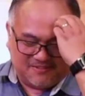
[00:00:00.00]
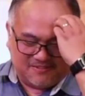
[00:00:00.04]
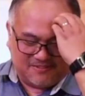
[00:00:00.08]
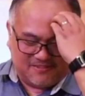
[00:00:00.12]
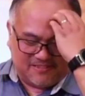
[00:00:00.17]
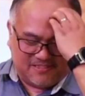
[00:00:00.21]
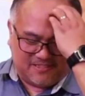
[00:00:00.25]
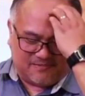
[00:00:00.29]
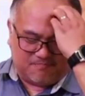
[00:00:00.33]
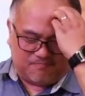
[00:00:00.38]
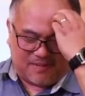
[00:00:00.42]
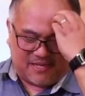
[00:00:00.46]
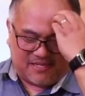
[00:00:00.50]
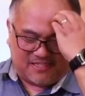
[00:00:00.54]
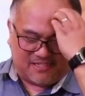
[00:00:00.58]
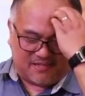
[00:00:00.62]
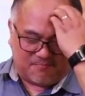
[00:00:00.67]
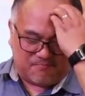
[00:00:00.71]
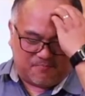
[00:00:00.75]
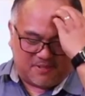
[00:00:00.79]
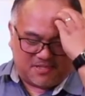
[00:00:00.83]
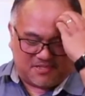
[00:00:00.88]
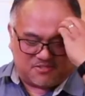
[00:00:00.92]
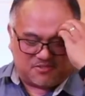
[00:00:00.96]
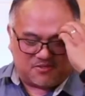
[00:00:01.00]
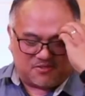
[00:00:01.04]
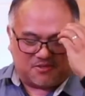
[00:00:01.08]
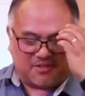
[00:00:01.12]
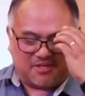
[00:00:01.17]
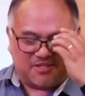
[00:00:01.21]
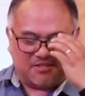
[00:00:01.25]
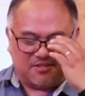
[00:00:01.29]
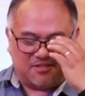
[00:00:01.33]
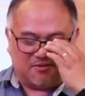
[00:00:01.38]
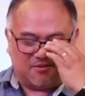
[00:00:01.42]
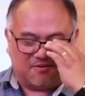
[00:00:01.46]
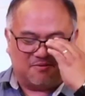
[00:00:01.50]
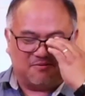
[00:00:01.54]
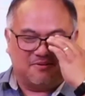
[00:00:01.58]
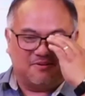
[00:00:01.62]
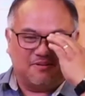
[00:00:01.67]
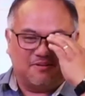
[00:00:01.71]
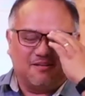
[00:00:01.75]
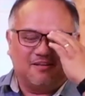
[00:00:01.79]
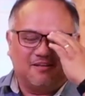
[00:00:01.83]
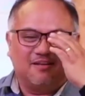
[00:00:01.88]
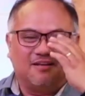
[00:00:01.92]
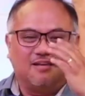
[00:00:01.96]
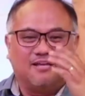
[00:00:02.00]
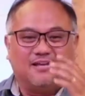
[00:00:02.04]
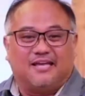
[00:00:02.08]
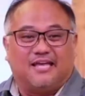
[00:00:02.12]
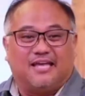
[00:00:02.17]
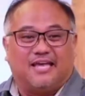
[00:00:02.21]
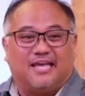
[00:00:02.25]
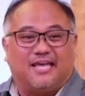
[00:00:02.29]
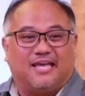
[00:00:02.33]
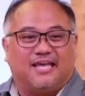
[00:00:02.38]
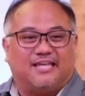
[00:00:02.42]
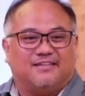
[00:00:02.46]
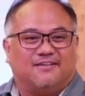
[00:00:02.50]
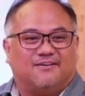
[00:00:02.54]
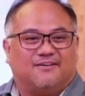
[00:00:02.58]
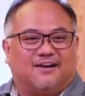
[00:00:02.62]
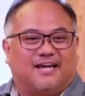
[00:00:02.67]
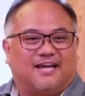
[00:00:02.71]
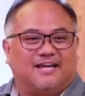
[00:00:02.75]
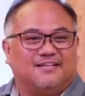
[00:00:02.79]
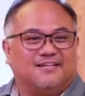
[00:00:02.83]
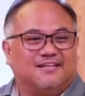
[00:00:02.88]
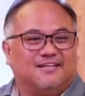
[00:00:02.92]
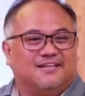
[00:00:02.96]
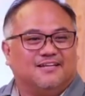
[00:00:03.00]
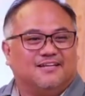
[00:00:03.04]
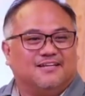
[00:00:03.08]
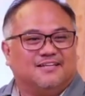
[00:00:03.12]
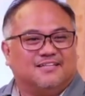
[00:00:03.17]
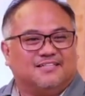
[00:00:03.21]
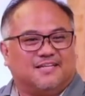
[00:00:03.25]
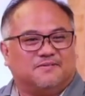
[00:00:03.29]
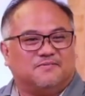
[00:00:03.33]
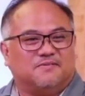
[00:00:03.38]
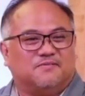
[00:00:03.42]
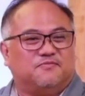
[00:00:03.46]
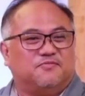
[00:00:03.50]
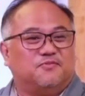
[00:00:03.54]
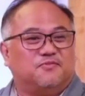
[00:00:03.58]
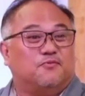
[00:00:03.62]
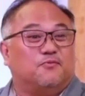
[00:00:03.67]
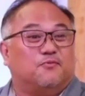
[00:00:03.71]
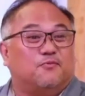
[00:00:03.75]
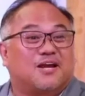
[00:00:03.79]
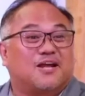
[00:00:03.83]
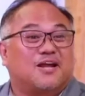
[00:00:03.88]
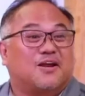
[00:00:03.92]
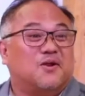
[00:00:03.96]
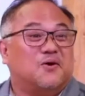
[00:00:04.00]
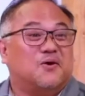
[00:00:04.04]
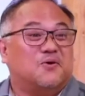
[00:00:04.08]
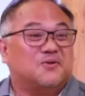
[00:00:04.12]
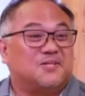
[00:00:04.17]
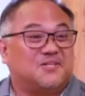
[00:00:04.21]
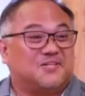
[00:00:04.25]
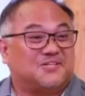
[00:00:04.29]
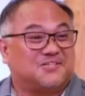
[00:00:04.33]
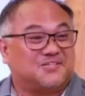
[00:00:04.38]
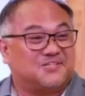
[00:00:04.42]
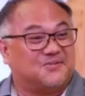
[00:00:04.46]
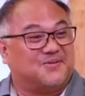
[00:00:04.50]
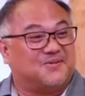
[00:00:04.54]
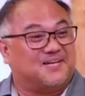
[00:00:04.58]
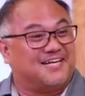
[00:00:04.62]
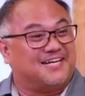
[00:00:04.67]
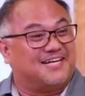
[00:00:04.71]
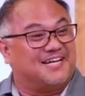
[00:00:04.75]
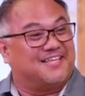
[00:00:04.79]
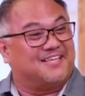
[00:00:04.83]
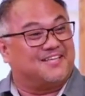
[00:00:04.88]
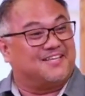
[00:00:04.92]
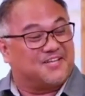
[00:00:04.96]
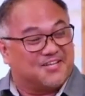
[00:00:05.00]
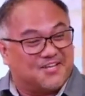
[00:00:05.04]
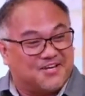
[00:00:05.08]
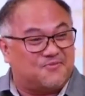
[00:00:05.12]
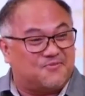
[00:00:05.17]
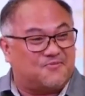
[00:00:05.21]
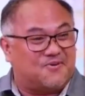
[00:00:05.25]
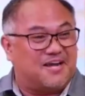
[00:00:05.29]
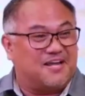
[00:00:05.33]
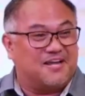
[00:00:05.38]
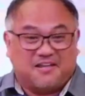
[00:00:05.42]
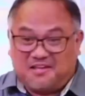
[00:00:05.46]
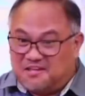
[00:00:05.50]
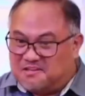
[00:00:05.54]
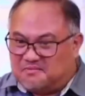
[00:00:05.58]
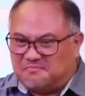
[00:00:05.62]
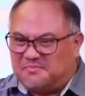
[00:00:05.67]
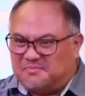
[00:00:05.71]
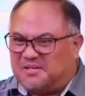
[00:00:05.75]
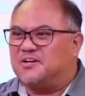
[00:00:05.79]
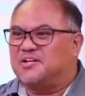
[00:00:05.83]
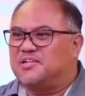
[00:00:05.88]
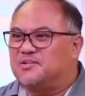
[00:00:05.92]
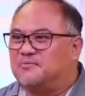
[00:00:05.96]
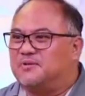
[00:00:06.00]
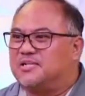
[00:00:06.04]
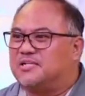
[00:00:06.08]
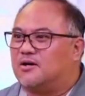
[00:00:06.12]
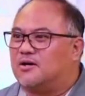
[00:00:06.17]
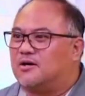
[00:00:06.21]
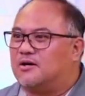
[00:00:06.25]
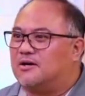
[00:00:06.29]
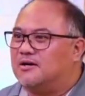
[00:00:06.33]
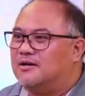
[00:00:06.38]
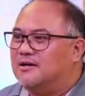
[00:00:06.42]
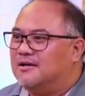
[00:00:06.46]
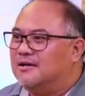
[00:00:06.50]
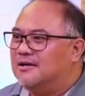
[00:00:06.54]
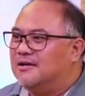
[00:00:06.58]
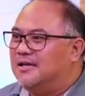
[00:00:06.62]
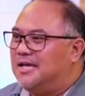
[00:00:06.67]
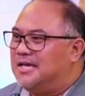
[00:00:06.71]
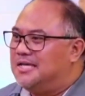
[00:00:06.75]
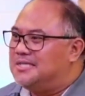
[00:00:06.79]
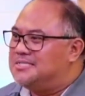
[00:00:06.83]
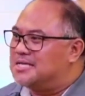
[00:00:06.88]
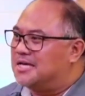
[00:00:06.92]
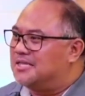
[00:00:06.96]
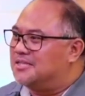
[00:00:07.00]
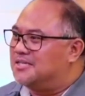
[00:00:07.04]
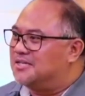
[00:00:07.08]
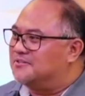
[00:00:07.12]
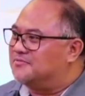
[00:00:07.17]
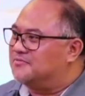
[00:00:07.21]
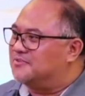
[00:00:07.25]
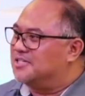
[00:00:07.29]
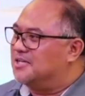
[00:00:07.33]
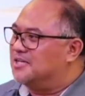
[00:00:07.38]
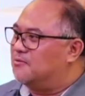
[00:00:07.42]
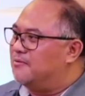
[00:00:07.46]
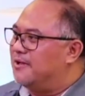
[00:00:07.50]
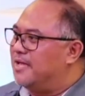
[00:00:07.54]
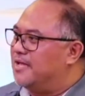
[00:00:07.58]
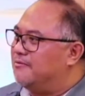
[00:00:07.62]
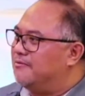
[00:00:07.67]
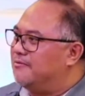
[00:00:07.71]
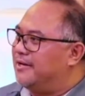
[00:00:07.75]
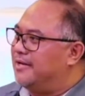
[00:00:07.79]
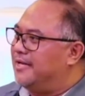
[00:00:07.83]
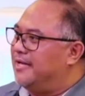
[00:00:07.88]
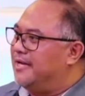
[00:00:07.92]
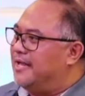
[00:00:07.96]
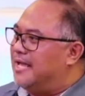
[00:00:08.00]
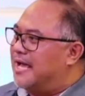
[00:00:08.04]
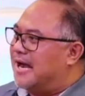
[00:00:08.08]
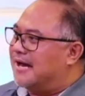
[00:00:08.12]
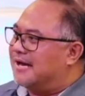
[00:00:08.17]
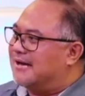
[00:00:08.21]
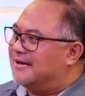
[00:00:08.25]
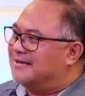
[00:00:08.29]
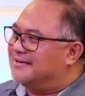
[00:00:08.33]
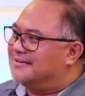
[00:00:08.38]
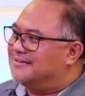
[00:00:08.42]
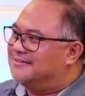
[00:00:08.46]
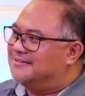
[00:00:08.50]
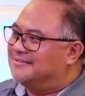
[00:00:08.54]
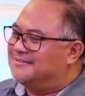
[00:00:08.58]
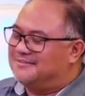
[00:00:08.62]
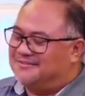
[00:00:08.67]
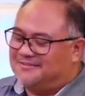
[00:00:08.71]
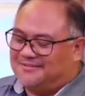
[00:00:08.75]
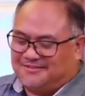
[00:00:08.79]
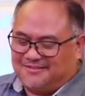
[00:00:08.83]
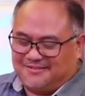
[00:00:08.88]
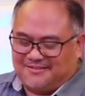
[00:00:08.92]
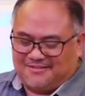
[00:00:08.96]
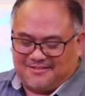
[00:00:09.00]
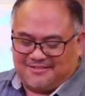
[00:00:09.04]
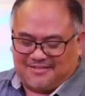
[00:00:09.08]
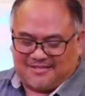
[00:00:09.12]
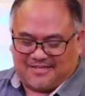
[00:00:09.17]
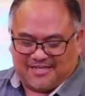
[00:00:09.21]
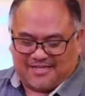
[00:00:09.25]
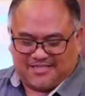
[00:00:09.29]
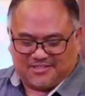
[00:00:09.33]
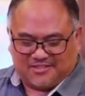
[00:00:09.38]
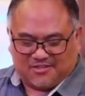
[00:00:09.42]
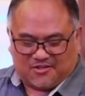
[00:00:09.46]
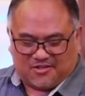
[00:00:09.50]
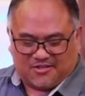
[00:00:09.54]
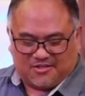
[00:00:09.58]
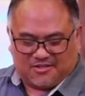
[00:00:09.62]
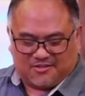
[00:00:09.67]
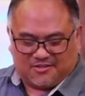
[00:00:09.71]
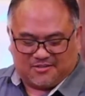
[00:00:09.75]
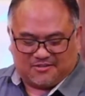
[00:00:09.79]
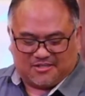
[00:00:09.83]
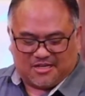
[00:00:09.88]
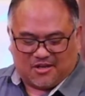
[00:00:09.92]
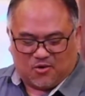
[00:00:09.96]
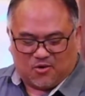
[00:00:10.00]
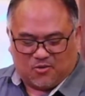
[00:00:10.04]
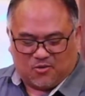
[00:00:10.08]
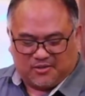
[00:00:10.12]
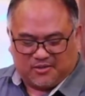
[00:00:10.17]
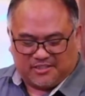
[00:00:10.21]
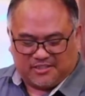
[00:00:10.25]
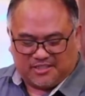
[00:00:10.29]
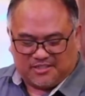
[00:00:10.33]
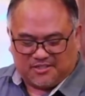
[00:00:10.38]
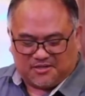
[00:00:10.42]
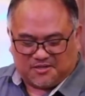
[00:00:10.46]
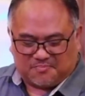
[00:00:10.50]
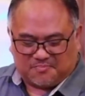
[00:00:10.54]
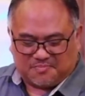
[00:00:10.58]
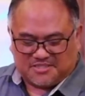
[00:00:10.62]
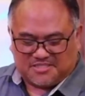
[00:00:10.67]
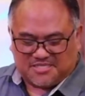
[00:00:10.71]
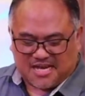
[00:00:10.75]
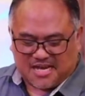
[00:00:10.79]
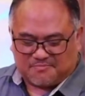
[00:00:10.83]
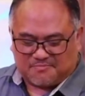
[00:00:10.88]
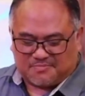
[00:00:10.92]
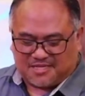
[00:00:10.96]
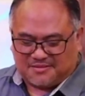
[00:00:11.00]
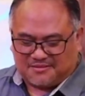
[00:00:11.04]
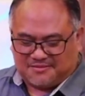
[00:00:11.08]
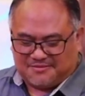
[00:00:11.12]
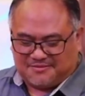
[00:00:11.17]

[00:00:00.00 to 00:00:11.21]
It paints a picture in your head, right? Some of you were closer to one another. You know why? Because we saw each other for the way we really are. I saw your, the holes in your pajama.